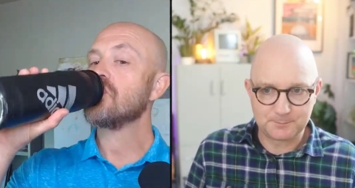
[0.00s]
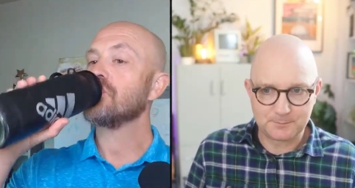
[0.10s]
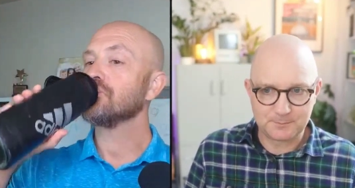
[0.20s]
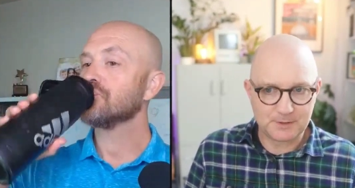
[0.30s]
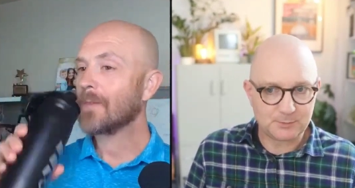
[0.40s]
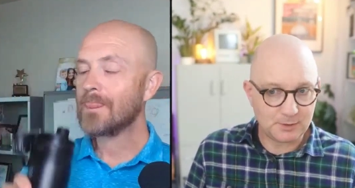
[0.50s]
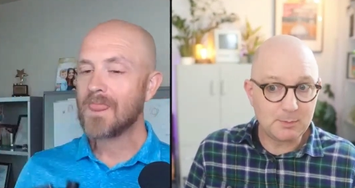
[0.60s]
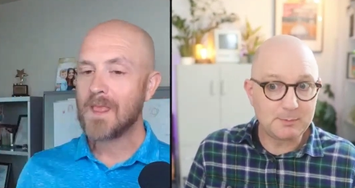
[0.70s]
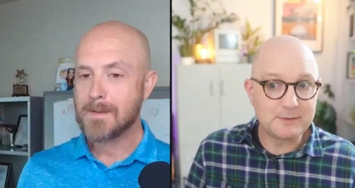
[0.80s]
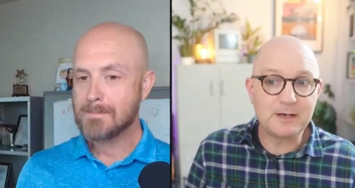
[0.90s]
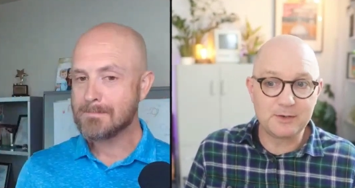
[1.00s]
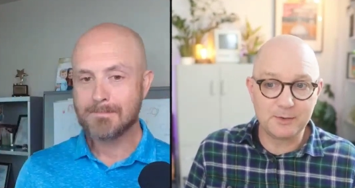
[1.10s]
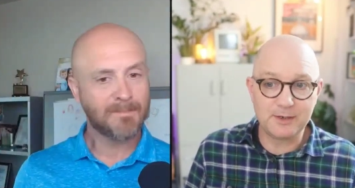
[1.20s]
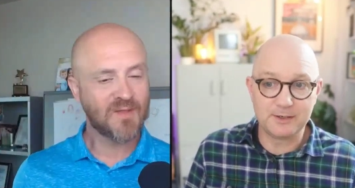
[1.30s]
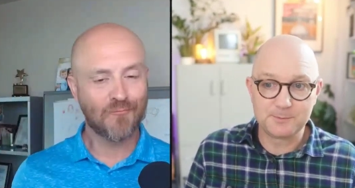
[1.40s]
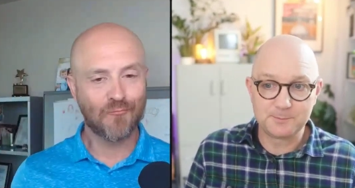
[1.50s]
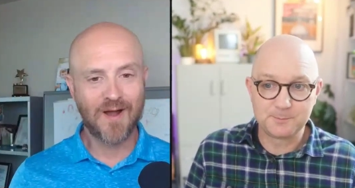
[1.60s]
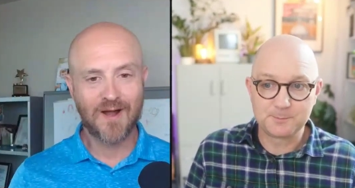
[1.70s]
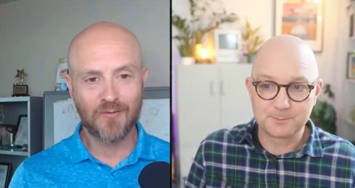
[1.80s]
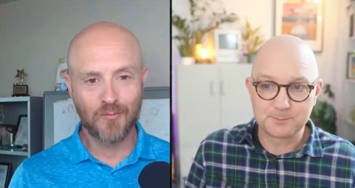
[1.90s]
Speaker 1: It's probably very rare.
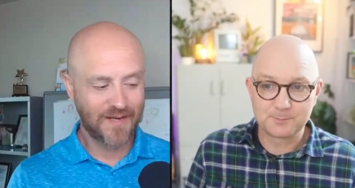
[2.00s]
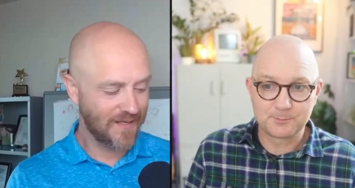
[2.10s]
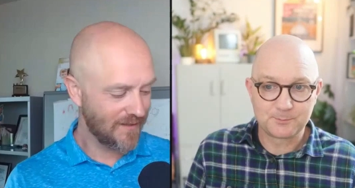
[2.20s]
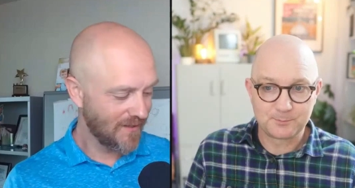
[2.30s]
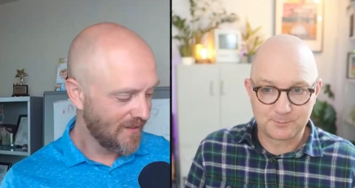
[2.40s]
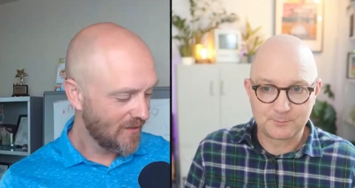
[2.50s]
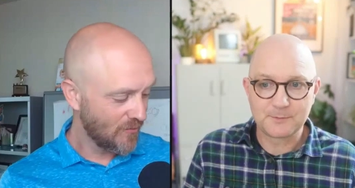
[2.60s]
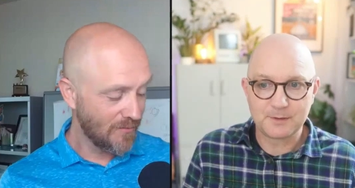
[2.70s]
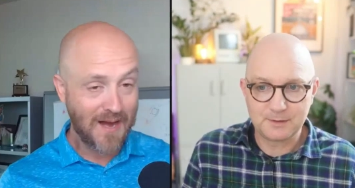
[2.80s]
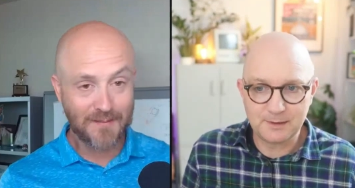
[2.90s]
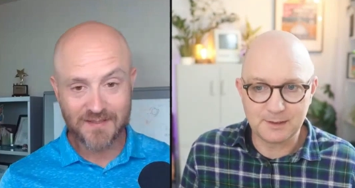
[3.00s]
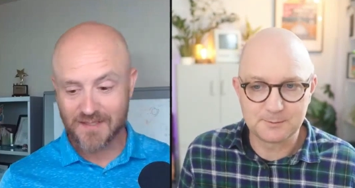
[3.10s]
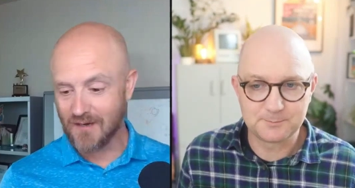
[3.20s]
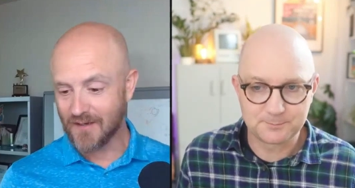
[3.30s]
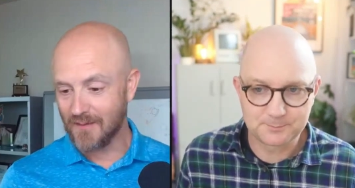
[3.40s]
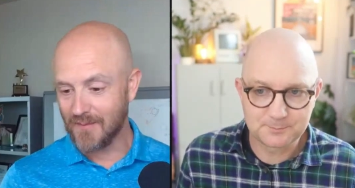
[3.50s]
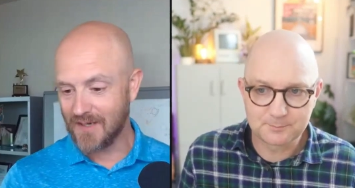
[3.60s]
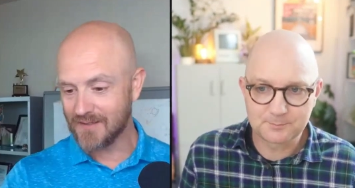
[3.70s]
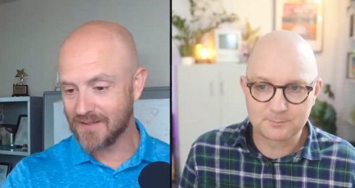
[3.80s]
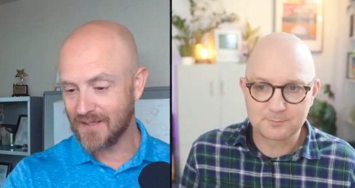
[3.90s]
Speaker 2: Rare. We get what Bob is talking
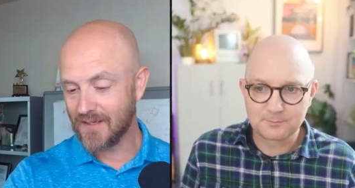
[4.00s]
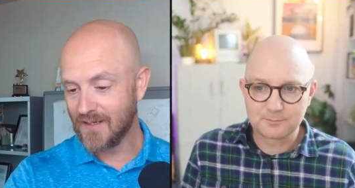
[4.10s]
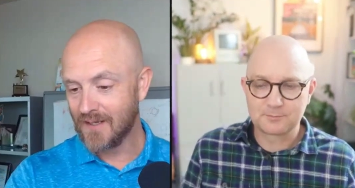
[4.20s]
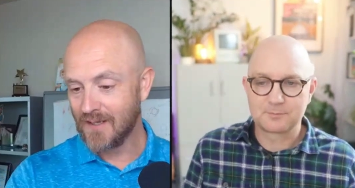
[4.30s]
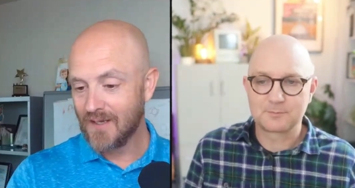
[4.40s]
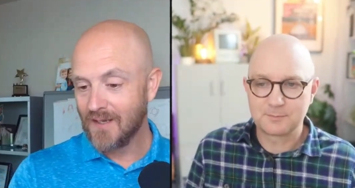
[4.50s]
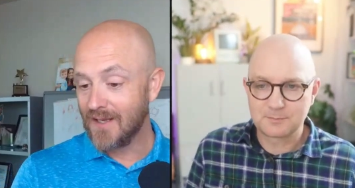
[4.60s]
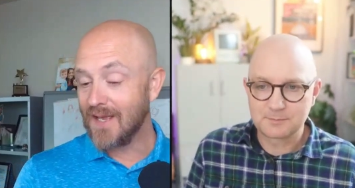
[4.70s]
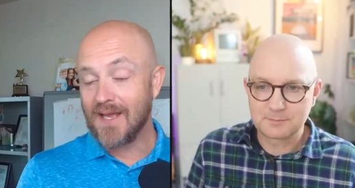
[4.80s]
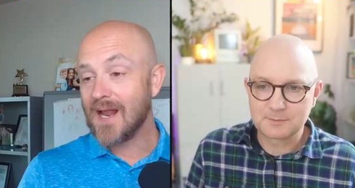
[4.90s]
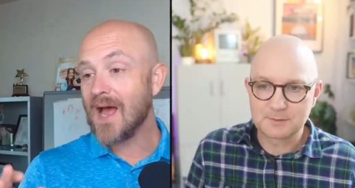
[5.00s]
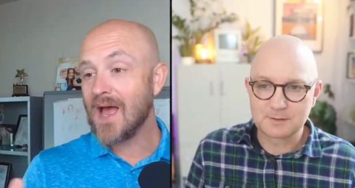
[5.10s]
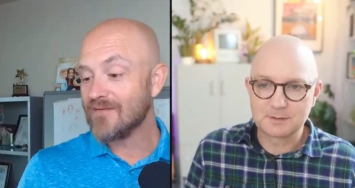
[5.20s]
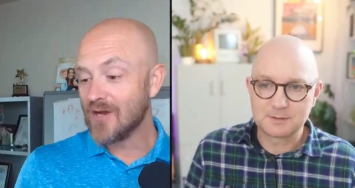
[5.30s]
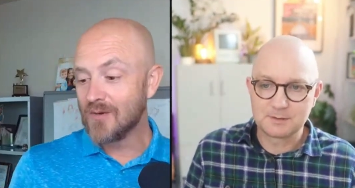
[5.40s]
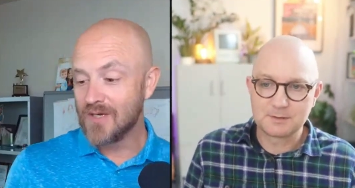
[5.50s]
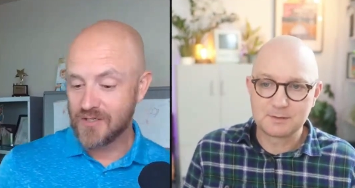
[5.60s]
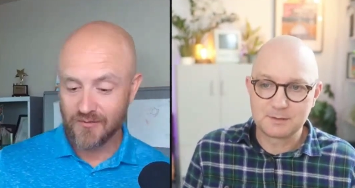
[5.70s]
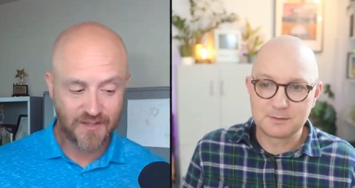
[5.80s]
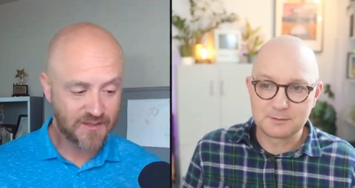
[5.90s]
about is that, and I have no
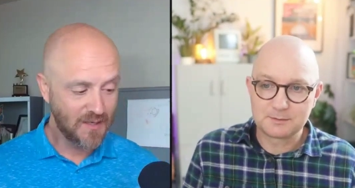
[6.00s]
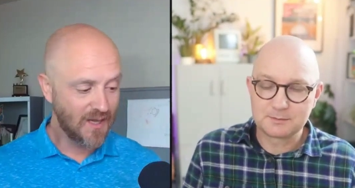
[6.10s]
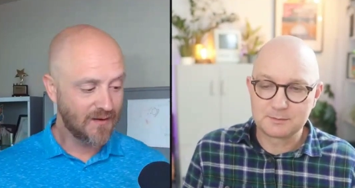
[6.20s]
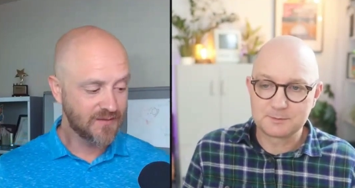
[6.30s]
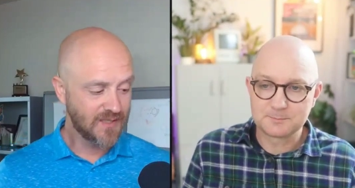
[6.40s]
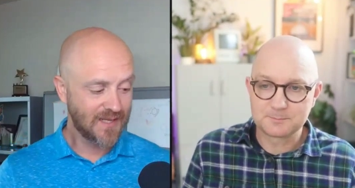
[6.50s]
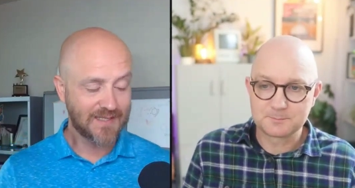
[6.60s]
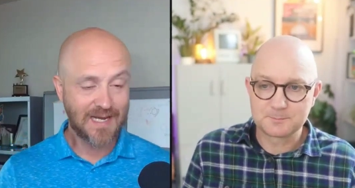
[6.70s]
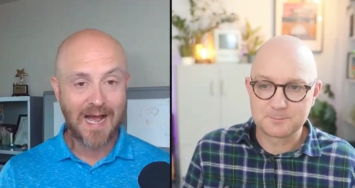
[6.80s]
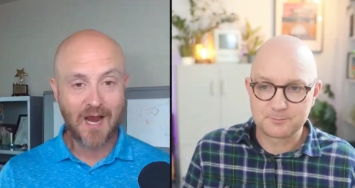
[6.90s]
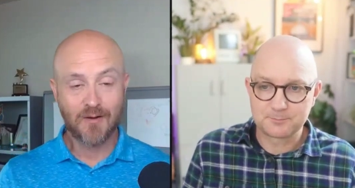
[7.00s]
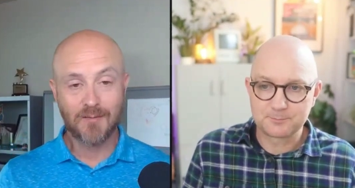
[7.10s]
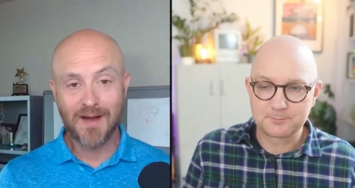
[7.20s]
issue with this, but a lot of us like to hire a